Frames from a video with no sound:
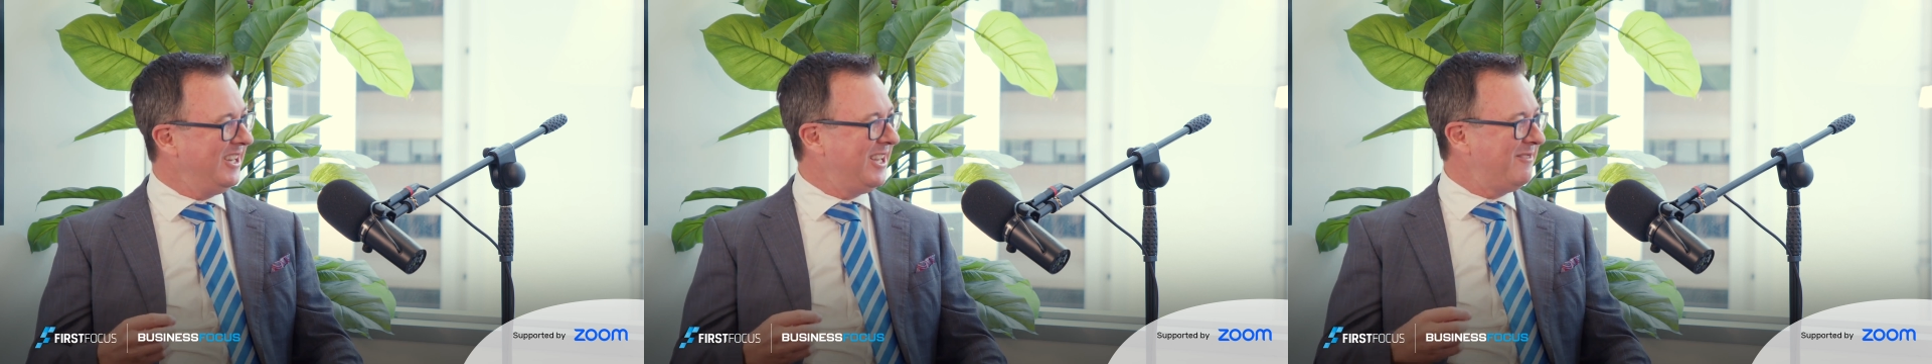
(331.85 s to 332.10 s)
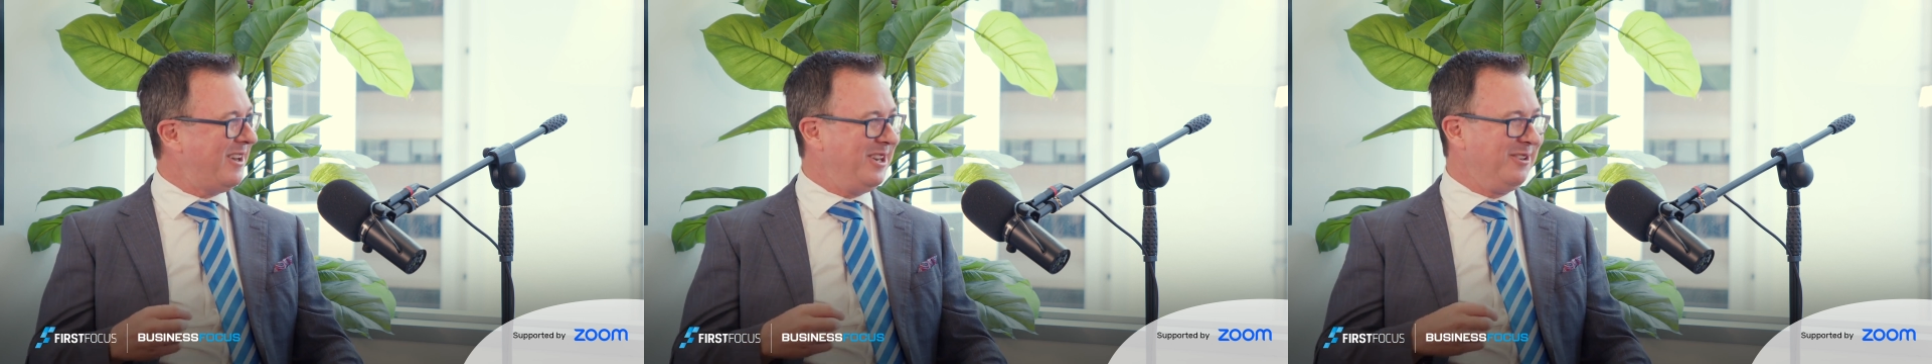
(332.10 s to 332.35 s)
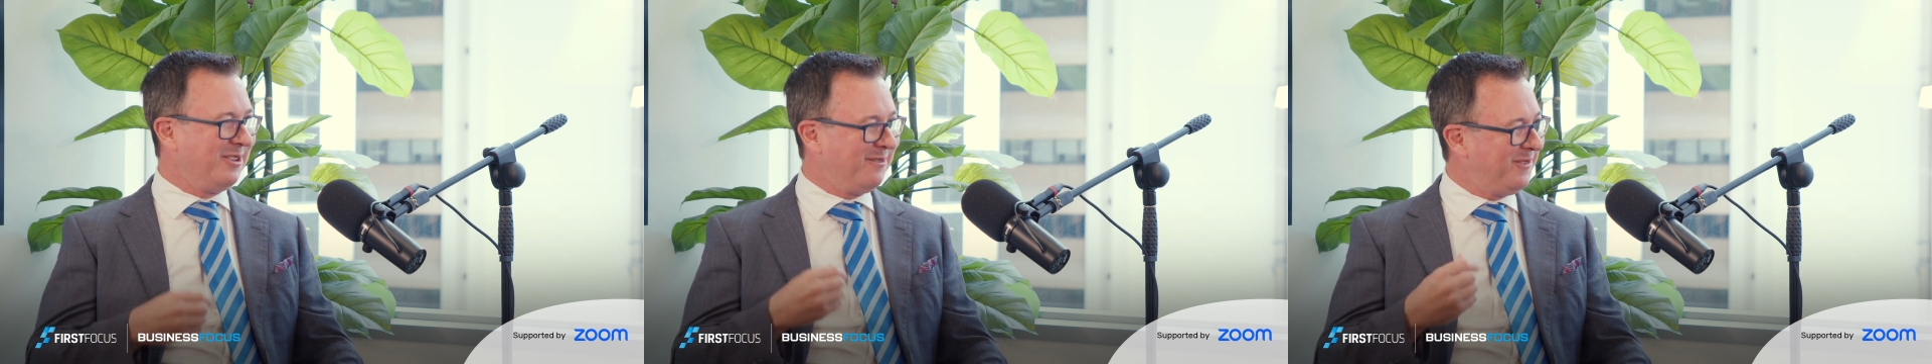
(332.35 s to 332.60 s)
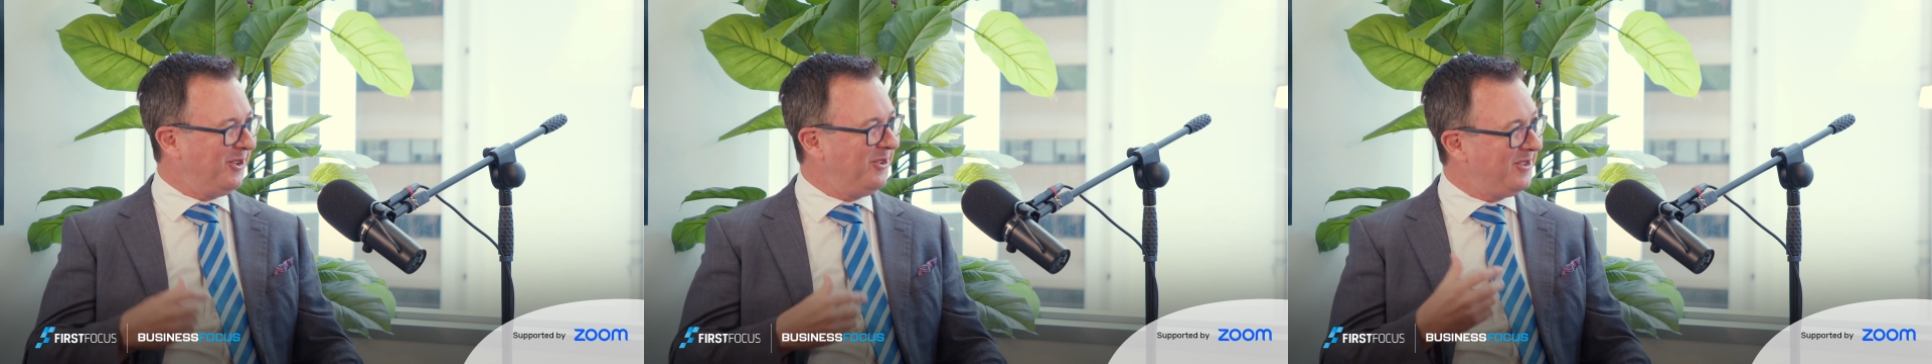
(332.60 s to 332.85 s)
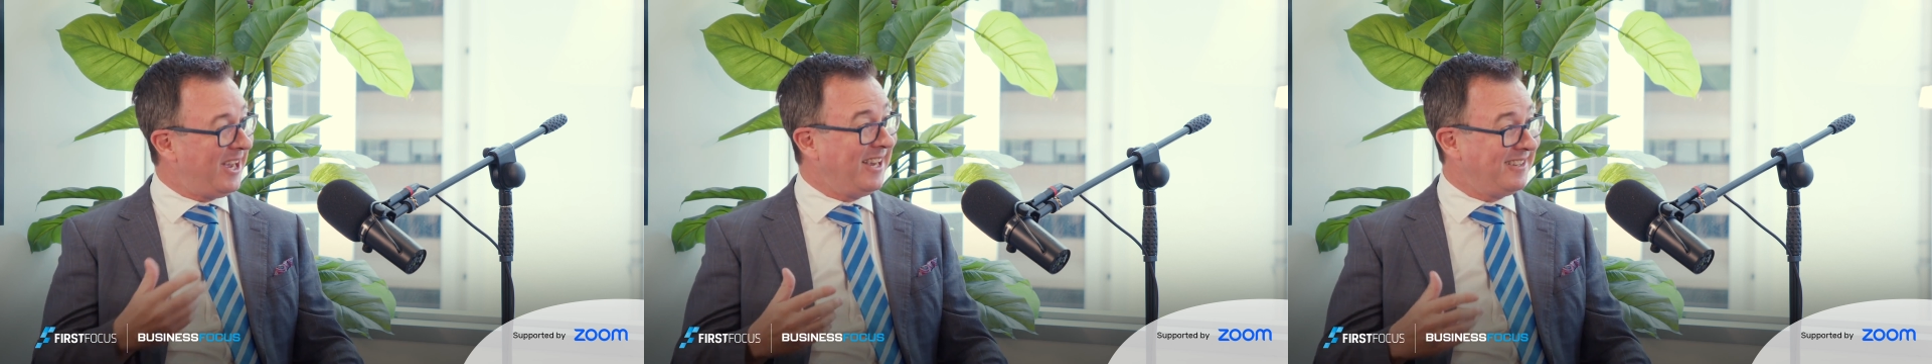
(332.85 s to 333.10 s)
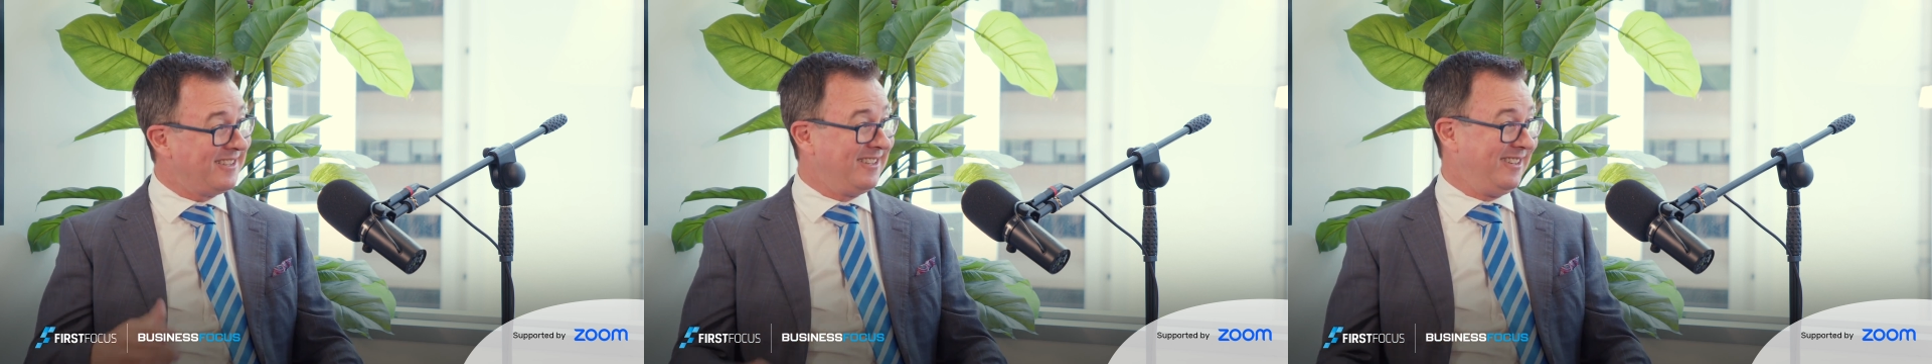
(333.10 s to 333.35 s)
they've only got a few
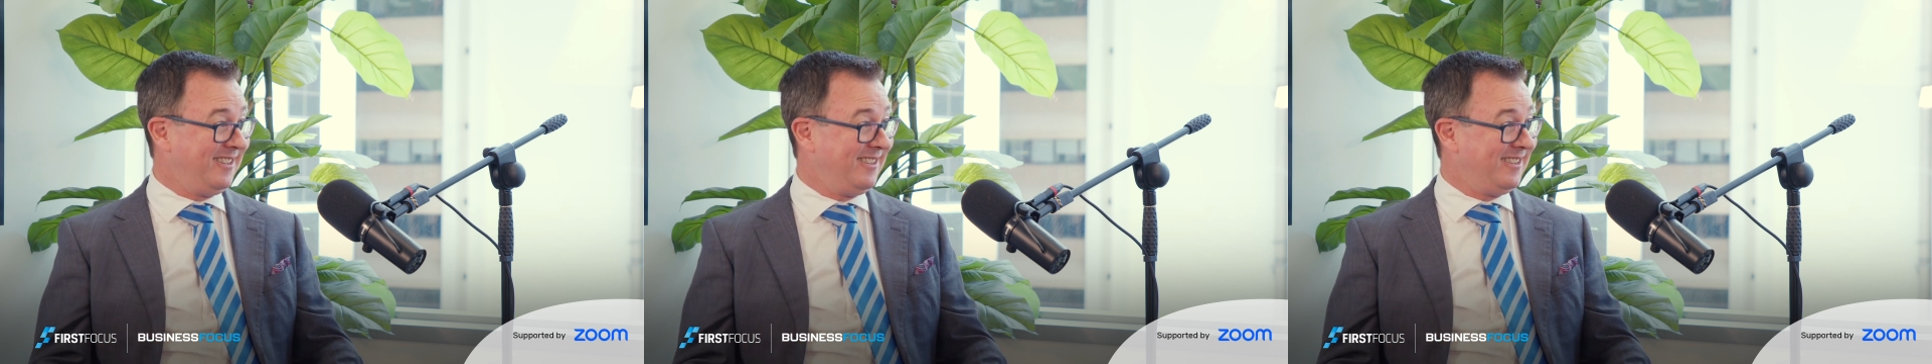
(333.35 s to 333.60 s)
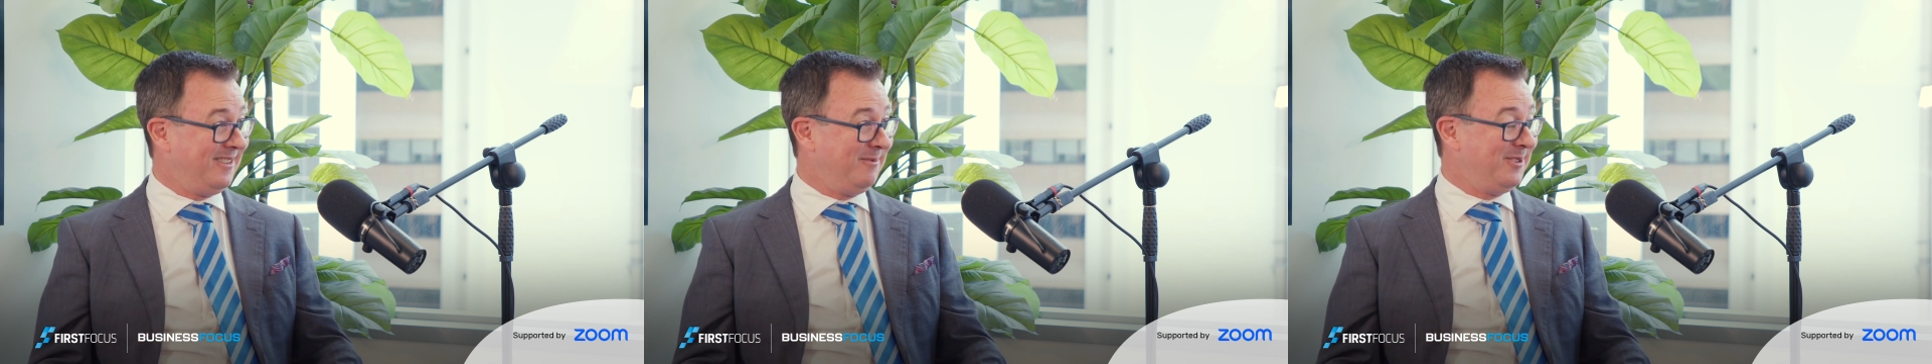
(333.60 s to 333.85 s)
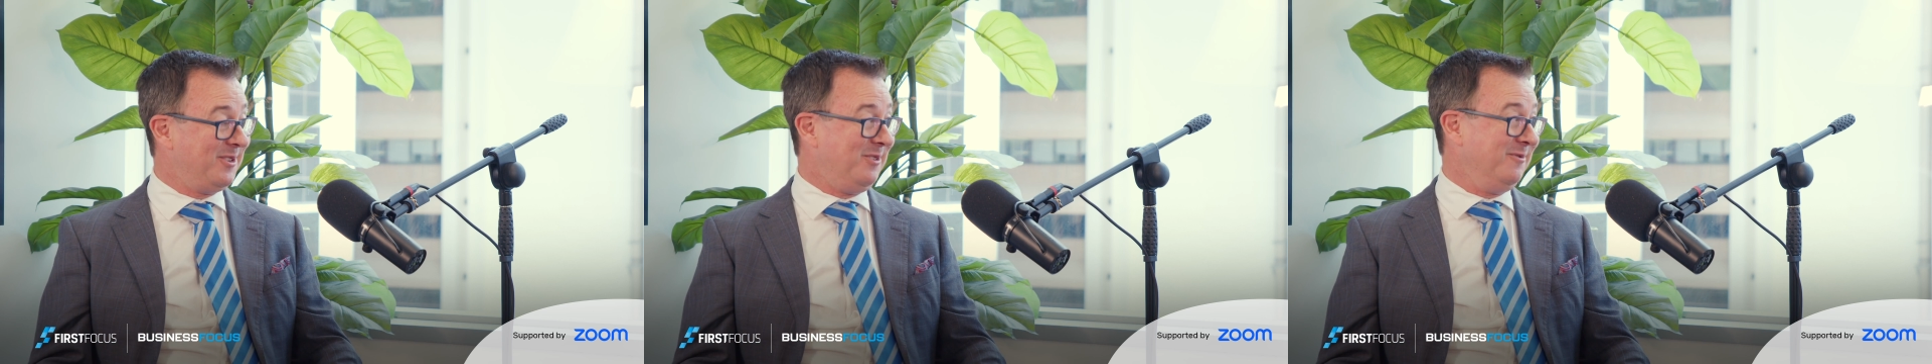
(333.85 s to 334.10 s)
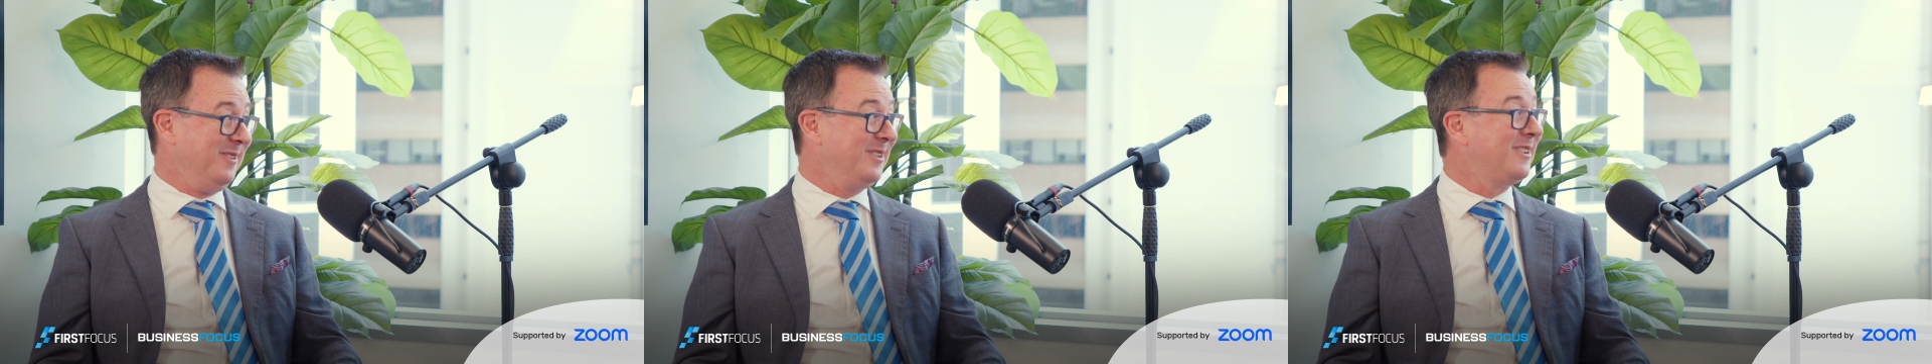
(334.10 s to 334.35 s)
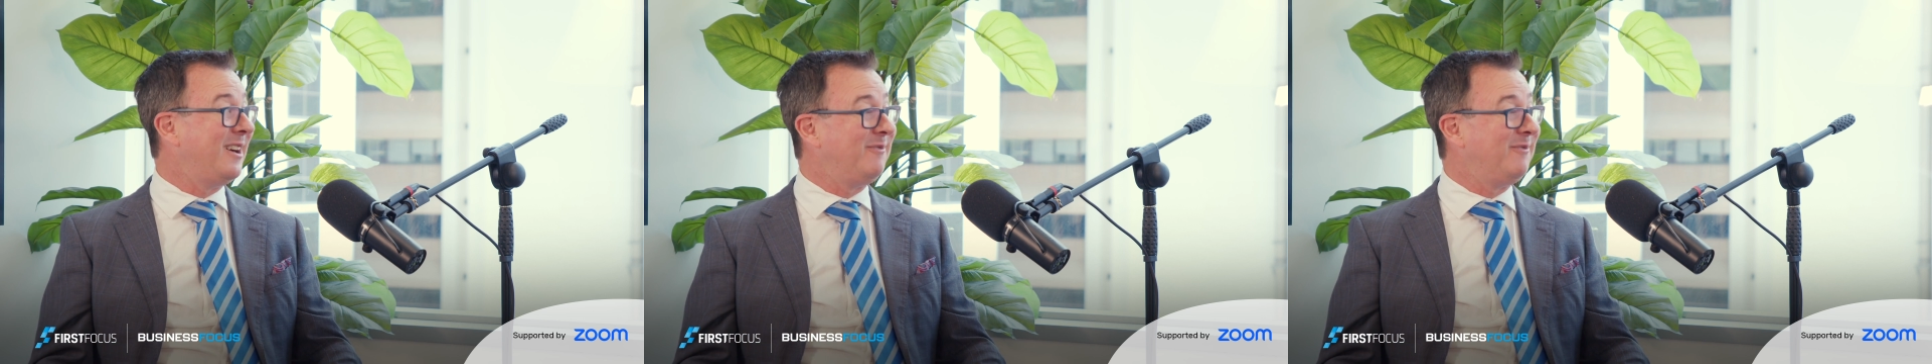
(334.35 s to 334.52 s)
days to resolve this.